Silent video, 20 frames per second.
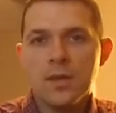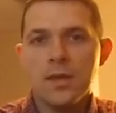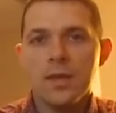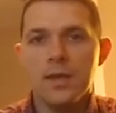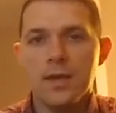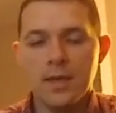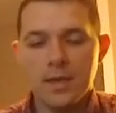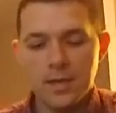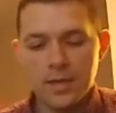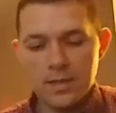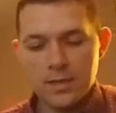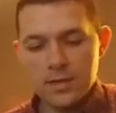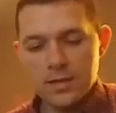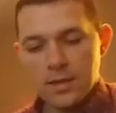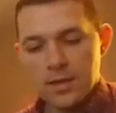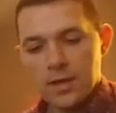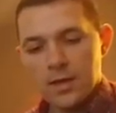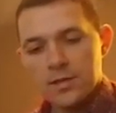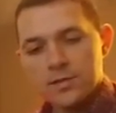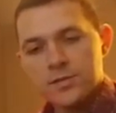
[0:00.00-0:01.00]
and
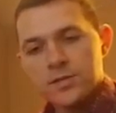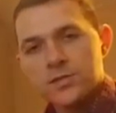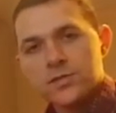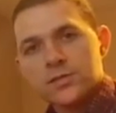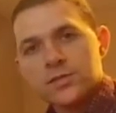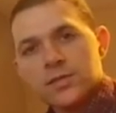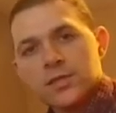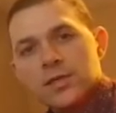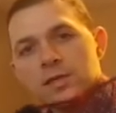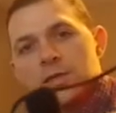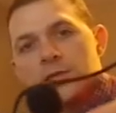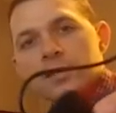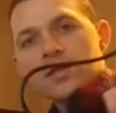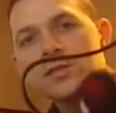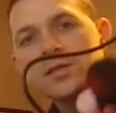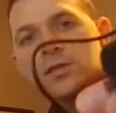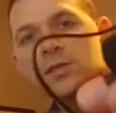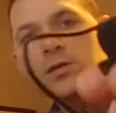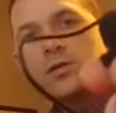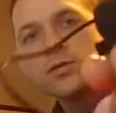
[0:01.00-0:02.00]
just
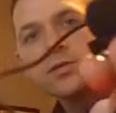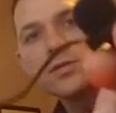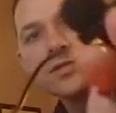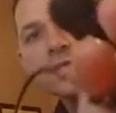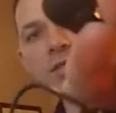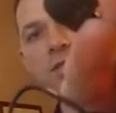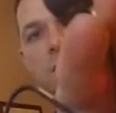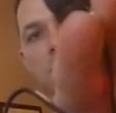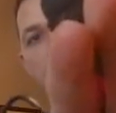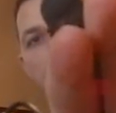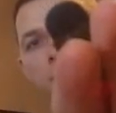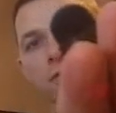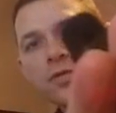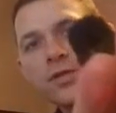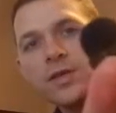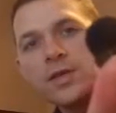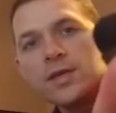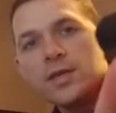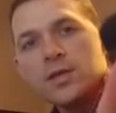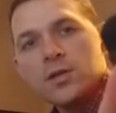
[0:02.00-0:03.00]
it's a simple
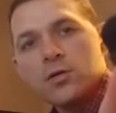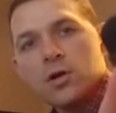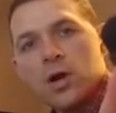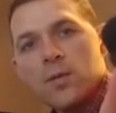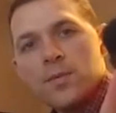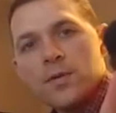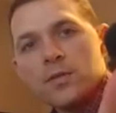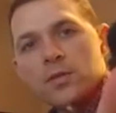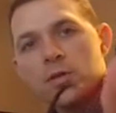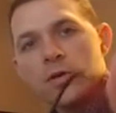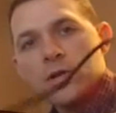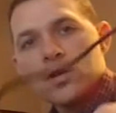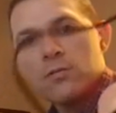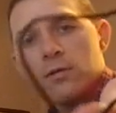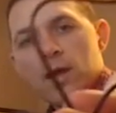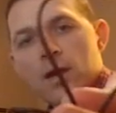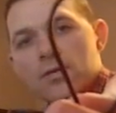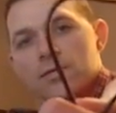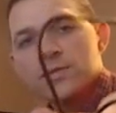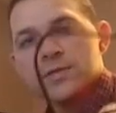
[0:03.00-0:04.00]
thing. I've been looking
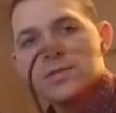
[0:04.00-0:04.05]
around and